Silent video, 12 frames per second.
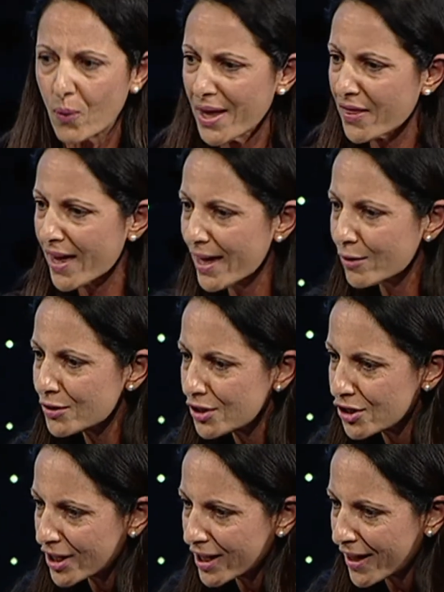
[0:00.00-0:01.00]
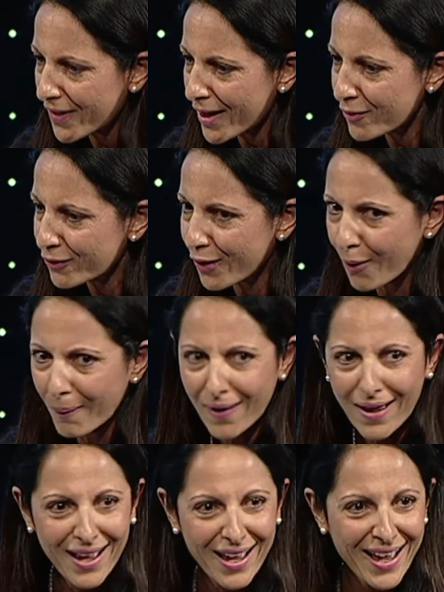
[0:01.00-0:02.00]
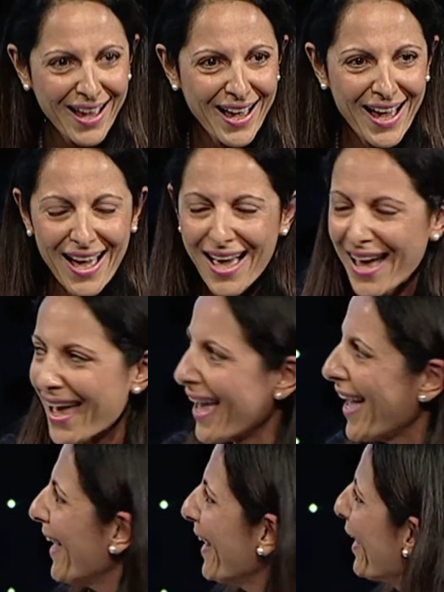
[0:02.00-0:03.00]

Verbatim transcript: Where the hell did she get that from?